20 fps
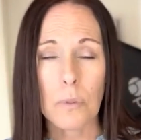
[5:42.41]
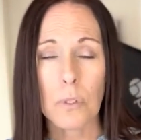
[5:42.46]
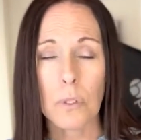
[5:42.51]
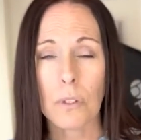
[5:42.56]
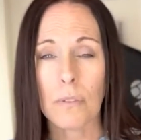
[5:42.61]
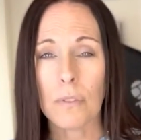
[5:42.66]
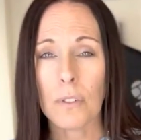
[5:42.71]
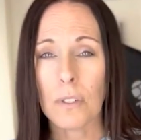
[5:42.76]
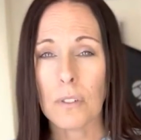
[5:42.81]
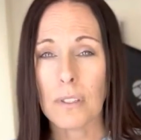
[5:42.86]
So
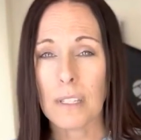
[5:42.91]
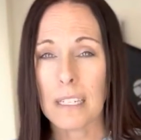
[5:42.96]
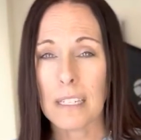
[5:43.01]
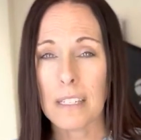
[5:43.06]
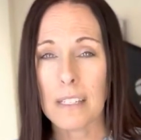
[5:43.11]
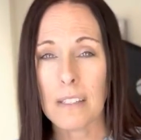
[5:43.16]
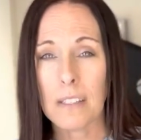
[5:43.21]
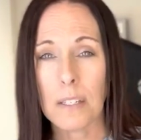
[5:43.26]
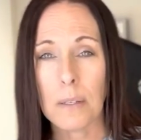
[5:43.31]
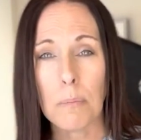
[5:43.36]
if there's like
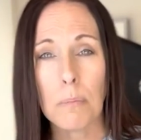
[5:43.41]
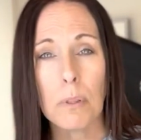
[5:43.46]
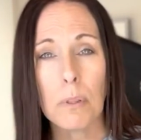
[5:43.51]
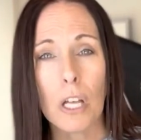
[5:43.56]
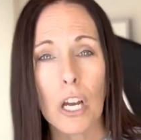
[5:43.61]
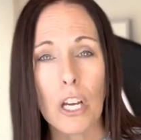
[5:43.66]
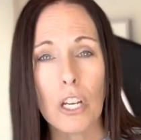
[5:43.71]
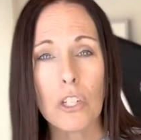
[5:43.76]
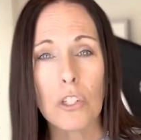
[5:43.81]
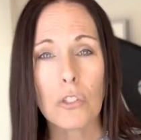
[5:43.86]
Disney
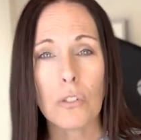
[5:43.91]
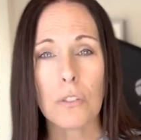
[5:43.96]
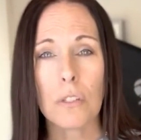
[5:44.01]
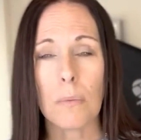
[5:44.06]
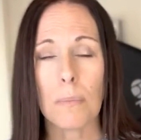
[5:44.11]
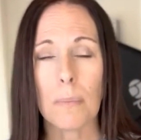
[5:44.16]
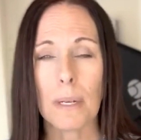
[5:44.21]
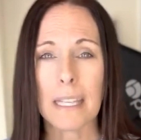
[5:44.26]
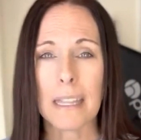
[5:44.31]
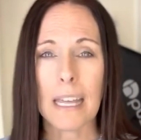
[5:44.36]
plush or
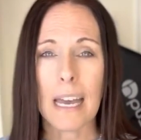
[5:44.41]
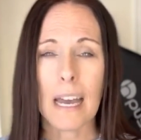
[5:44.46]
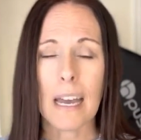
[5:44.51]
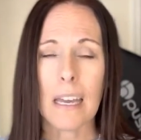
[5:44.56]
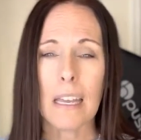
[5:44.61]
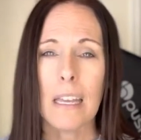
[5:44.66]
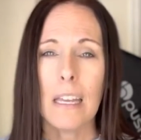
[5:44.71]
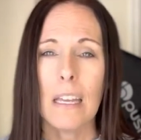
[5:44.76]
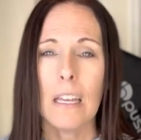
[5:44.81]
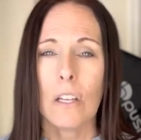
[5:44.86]
something like
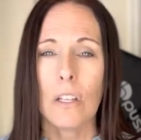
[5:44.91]
that,